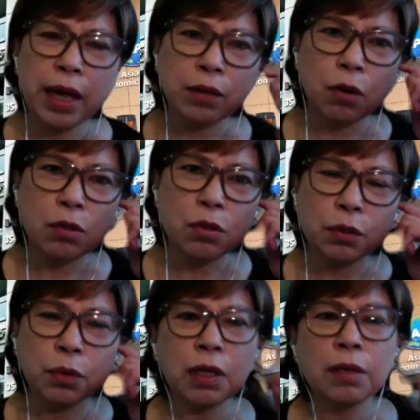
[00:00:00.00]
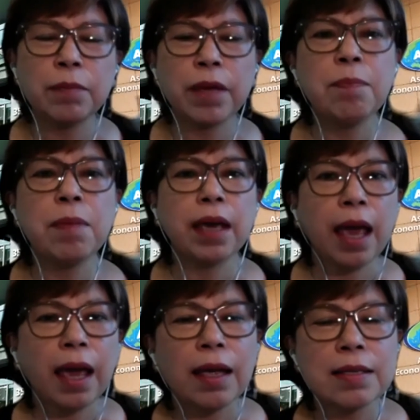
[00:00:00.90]
also, APEC
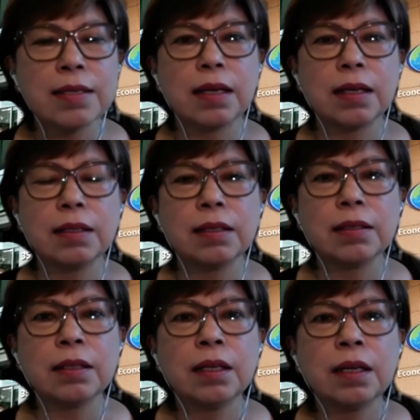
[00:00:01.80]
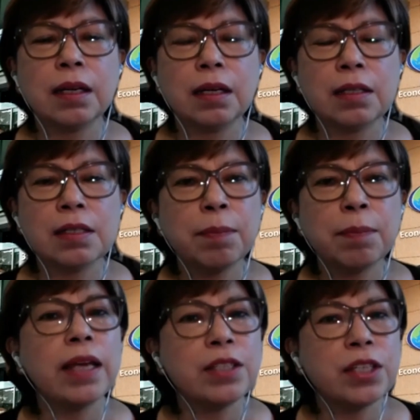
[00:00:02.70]
has a
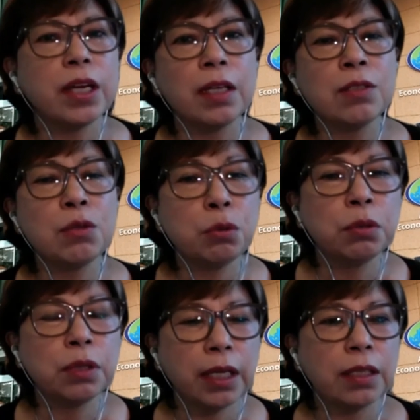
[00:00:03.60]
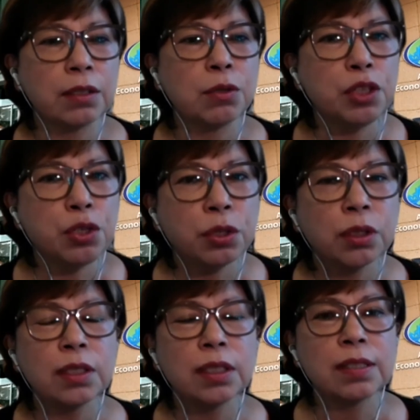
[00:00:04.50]
supply chain toolkit to
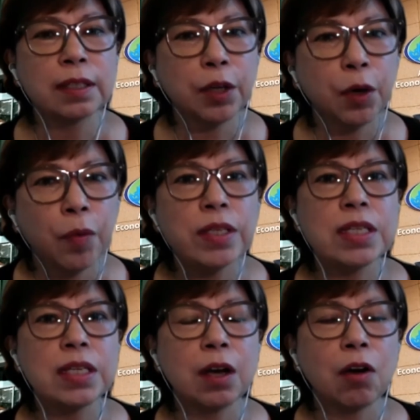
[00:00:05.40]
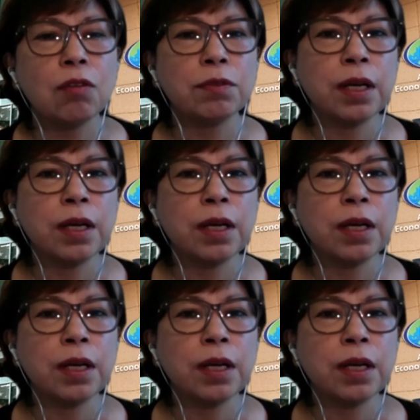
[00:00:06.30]
ensure the security of